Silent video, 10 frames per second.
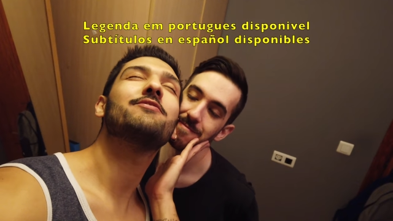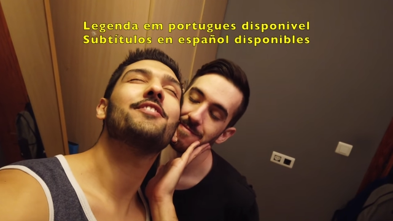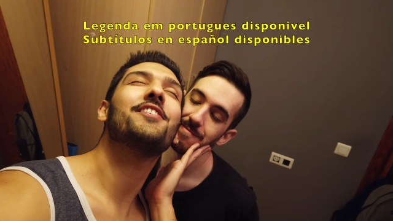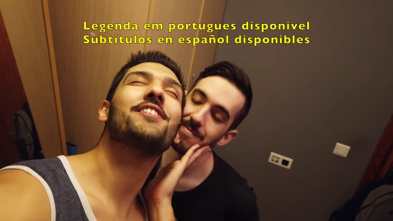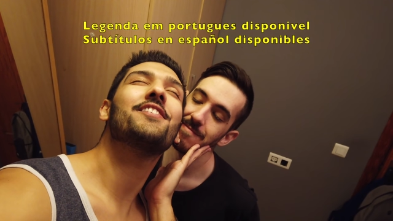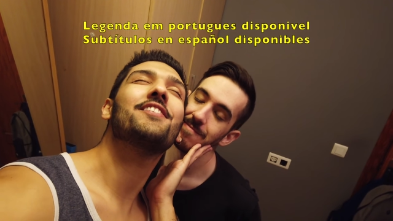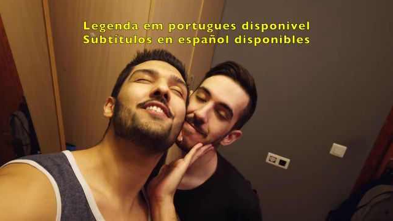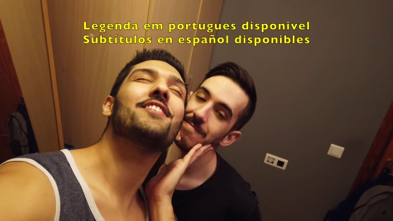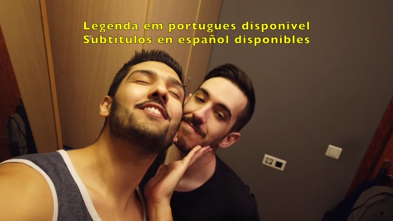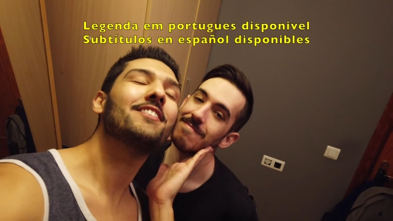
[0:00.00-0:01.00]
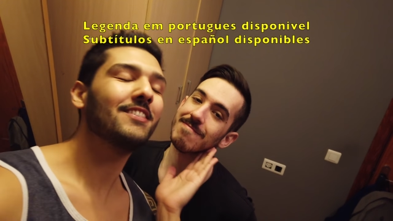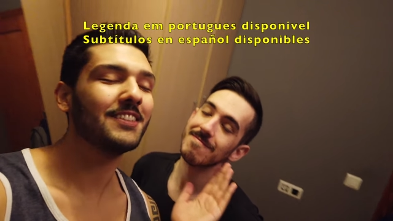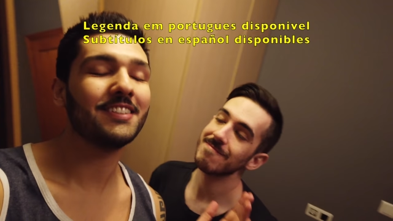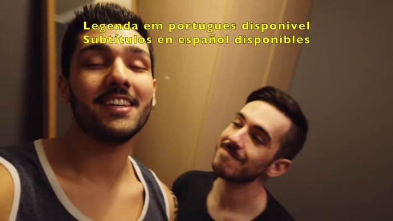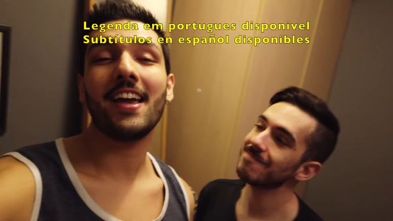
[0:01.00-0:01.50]

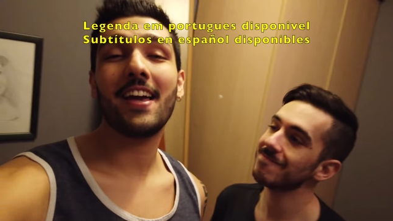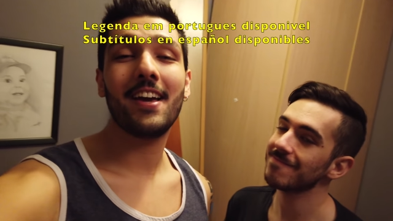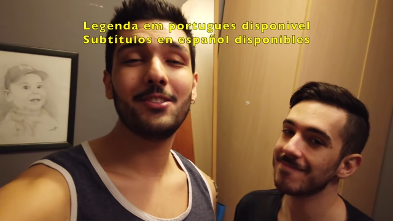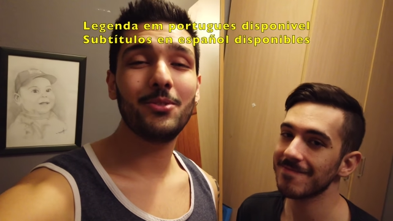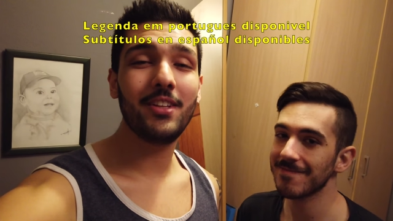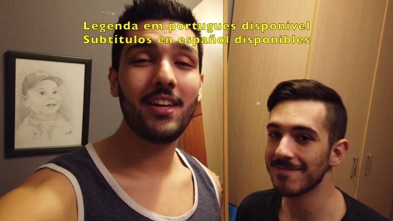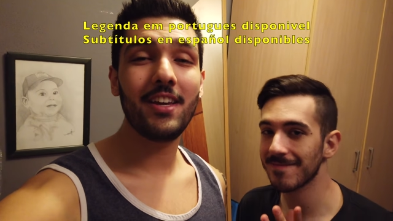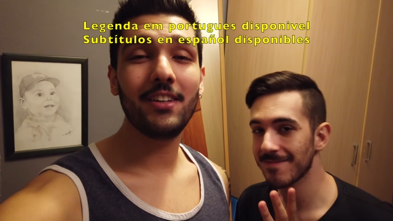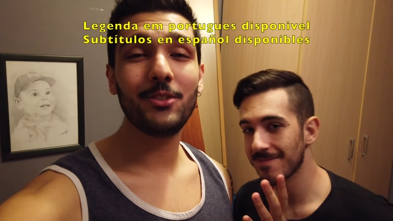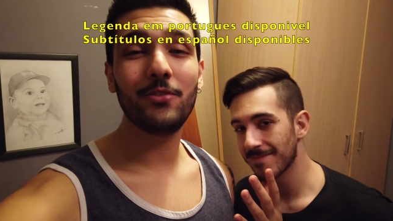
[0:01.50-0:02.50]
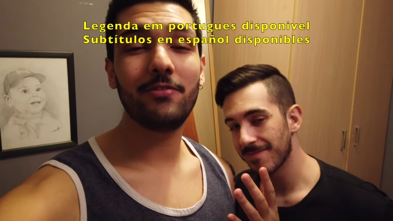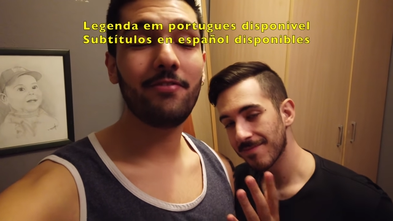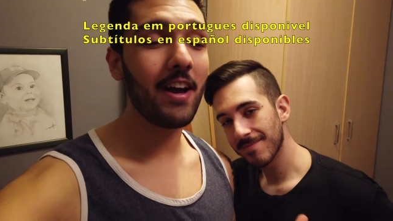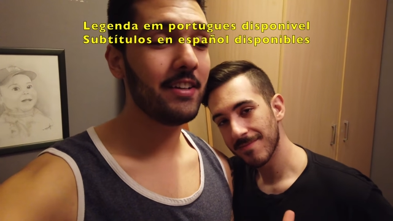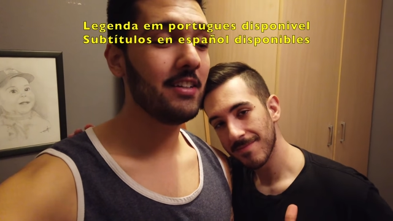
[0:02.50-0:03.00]
Speaker 1: vlog! Yeah, today is
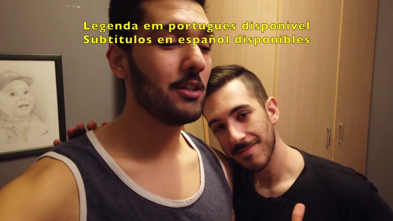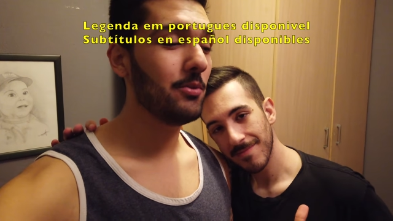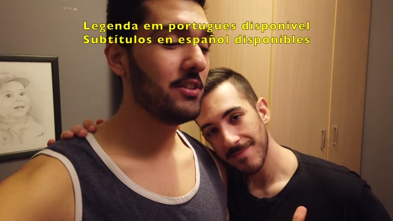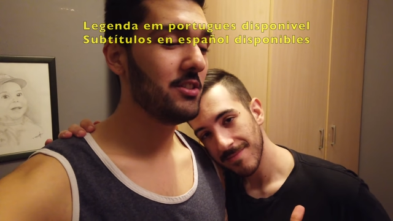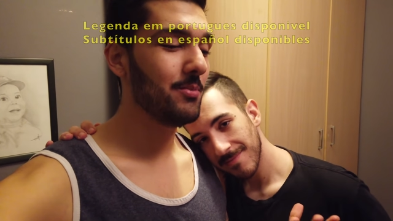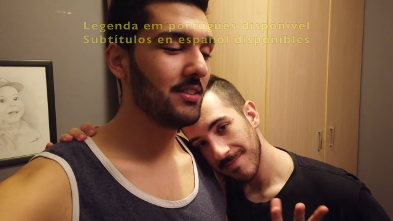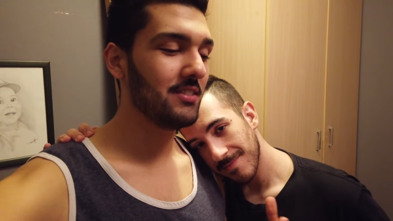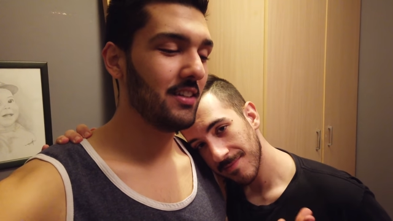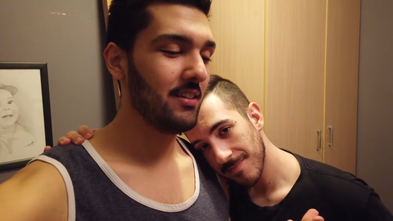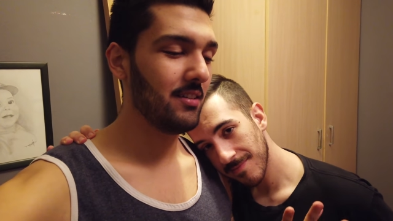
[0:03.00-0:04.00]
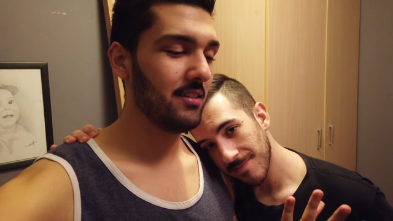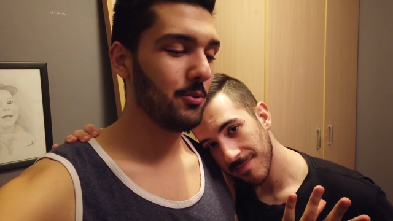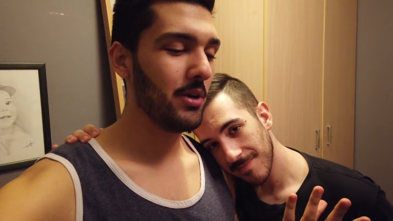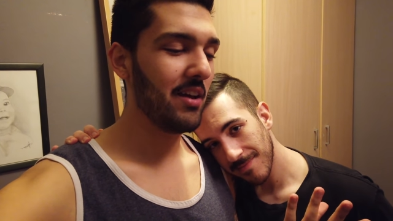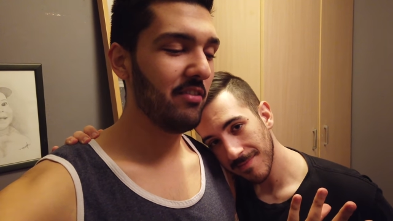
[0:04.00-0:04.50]
finally Christmas and uh,
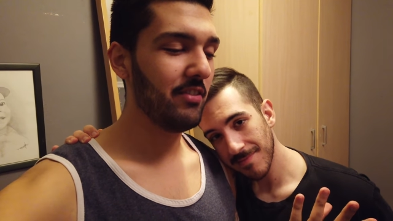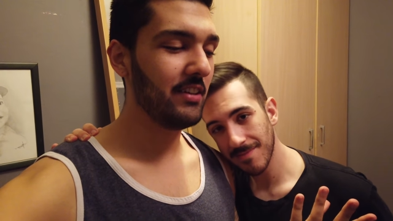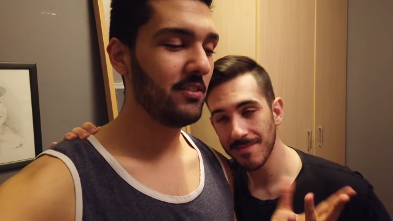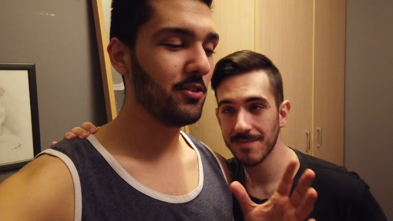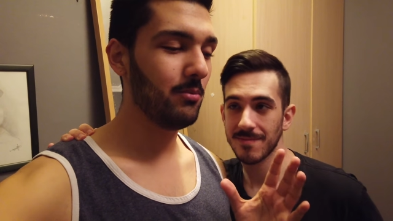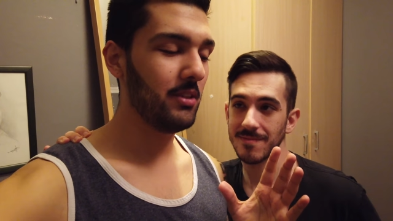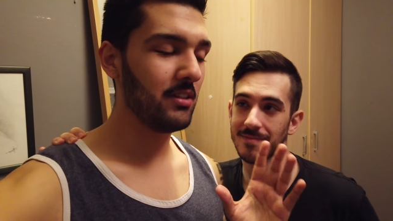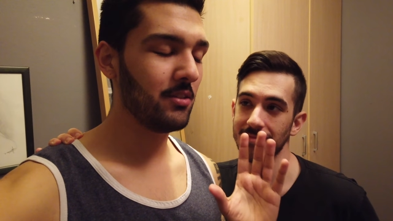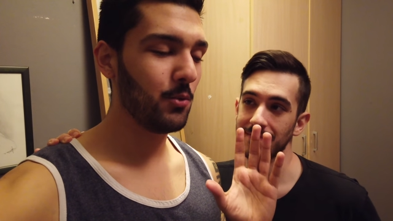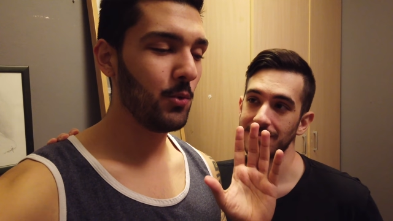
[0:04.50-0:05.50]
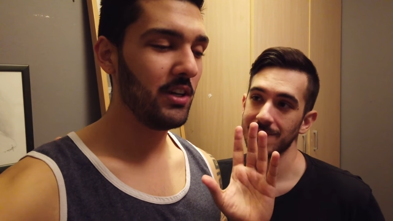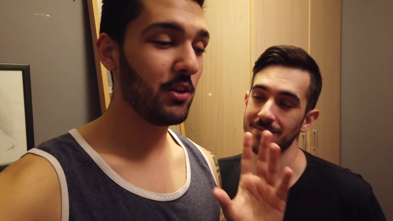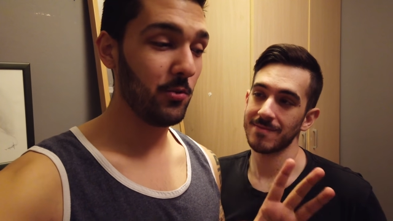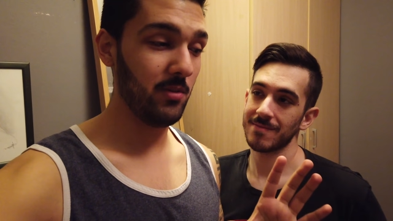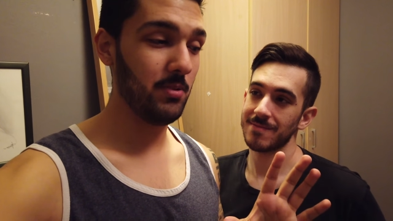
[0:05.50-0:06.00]
we have faced something really
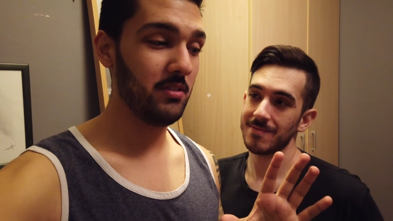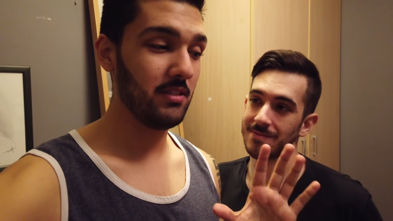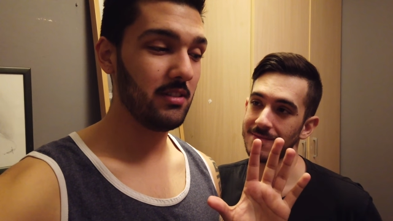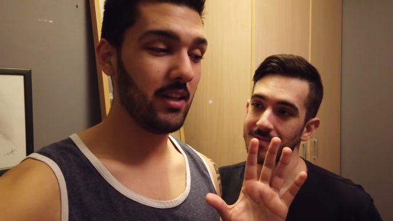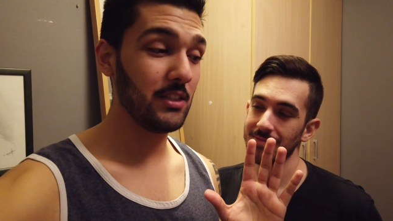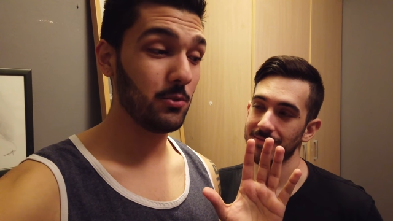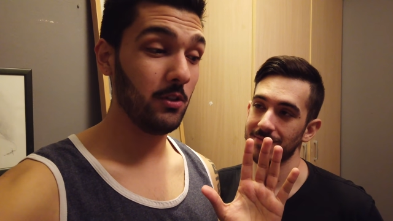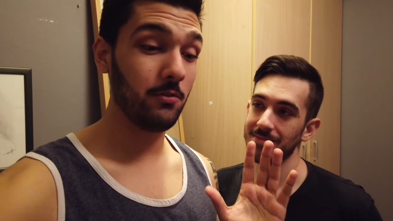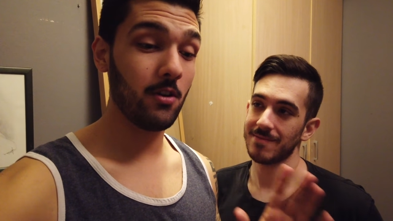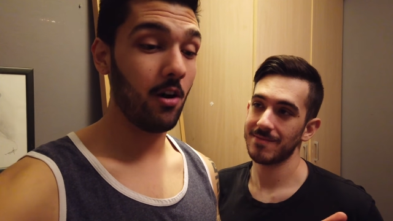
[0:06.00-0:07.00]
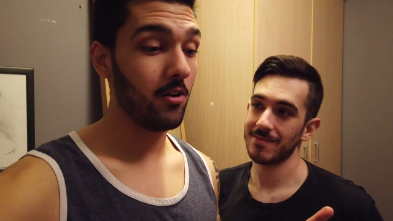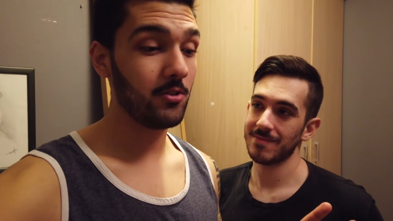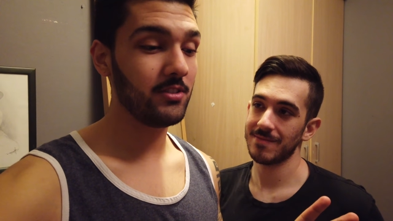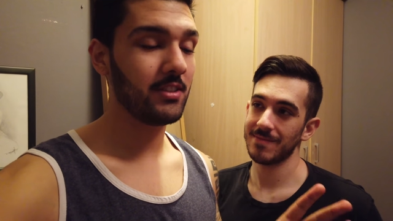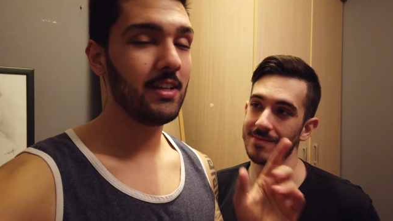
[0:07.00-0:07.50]
creepy these last 24
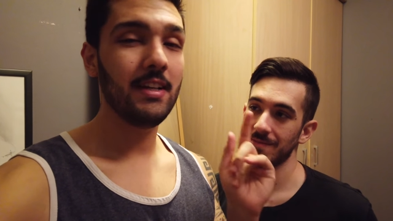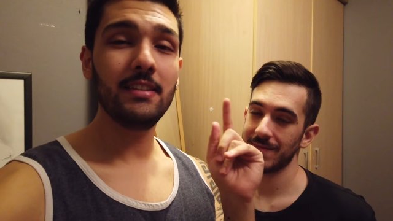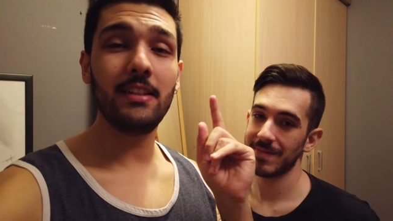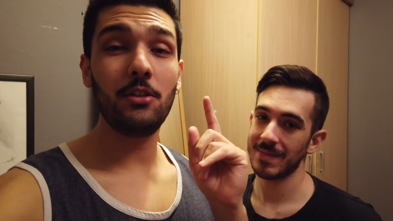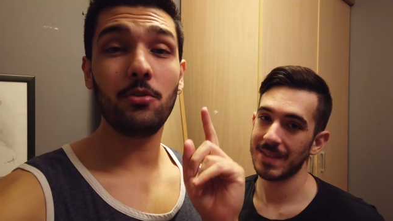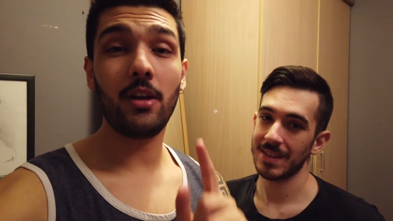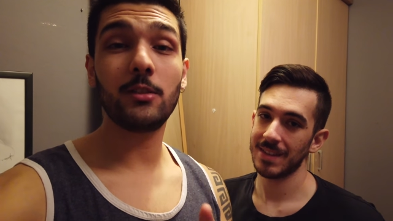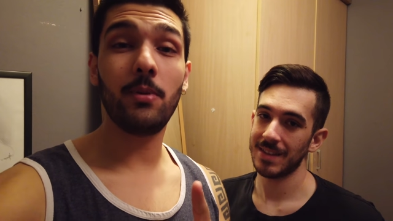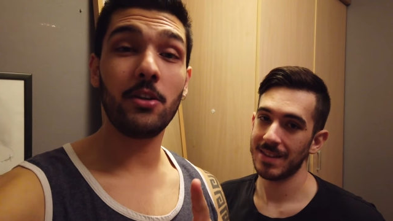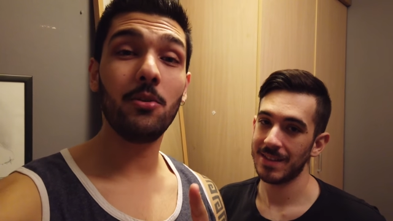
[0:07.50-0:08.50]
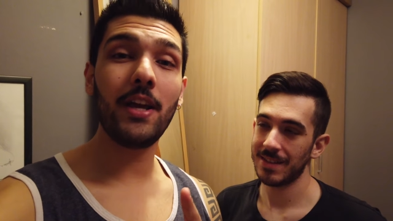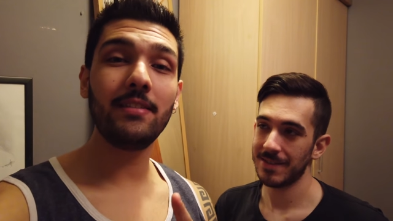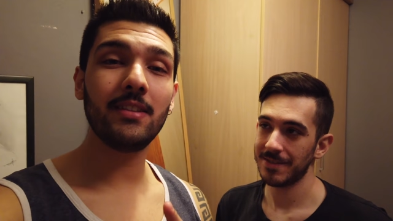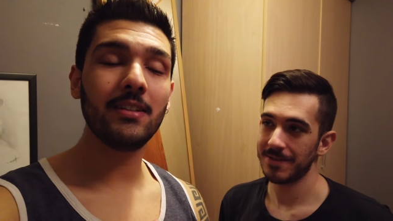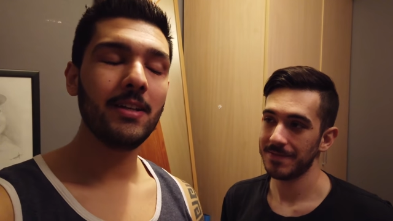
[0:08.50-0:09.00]
hours that I'm gonna explain you
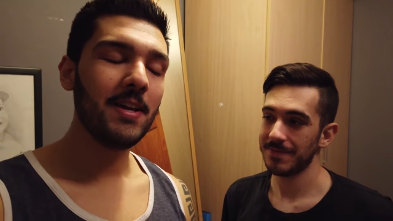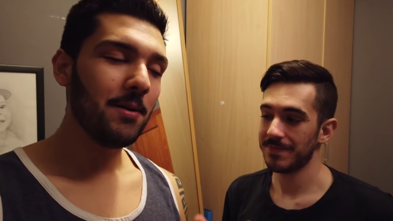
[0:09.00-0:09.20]
later.